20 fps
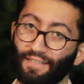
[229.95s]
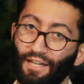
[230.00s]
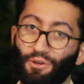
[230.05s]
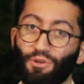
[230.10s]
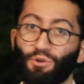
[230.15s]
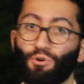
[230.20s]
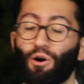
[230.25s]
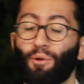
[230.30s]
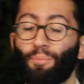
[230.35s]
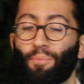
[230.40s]
Now,
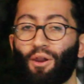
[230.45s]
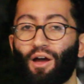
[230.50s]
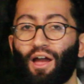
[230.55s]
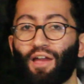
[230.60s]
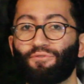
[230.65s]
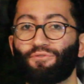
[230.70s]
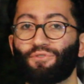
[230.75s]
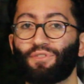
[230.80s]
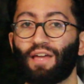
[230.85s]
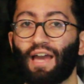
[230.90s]
you're
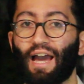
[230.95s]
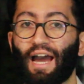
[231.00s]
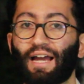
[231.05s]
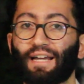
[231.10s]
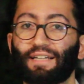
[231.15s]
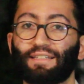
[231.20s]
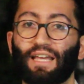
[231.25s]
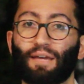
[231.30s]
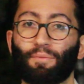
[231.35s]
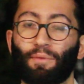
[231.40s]
applying for the
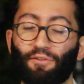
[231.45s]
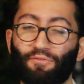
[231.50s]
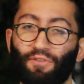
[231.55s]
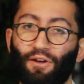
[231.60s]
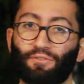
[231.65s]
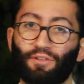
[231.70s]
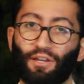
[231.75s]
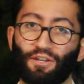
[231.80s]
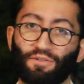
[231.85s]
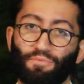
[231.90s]
academic
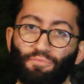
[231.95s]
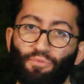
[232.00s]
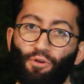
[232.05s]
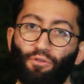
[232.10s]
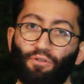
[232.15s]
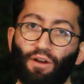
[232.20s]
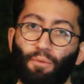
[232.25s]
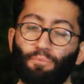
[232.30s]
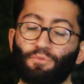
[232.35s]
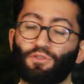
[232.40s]
foundation program.